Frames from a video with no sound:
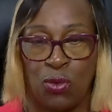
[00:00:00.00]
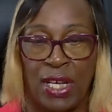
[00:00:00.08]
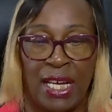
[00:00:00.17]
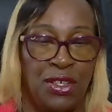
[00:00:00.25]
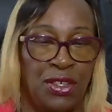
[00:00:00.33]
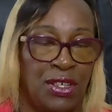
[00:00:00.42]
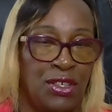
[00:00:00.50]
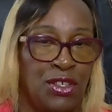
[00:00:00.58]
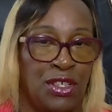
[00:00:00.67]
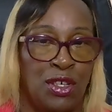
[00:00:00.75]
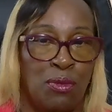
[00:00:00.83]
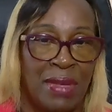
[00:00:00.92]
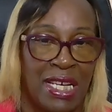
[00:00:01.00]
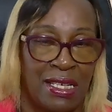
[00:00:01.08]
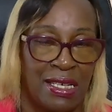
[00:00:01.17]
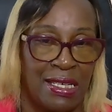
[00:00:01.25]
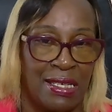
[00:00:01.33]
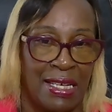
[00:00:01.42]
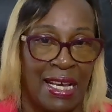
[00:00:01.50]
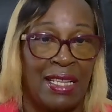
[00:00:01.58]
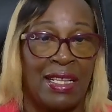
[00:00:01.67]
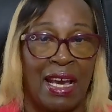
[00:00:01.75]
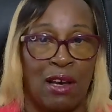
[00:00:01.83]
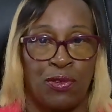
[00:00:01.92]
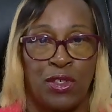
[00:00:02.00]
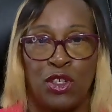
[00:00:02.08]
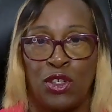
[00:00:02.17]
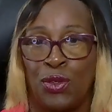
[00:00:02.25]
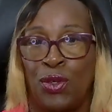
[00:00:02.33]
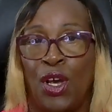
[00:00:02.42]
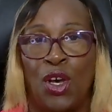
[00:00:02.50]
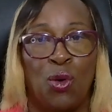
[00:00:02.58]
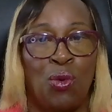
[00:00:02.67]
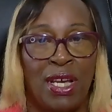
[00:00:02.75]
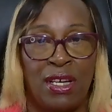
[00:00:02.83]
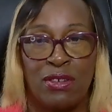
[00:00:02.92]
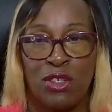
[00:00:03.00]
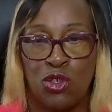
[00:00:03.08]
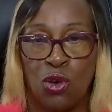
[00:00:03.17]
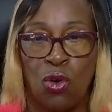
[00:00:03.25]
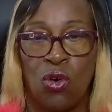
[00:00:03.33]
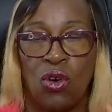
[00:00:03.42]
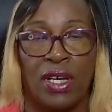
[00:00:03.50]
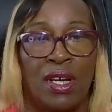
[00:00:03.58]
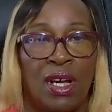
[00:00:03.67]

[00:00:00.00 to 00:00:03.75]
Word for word: Then you can do your meetings in the afternoon where you can talk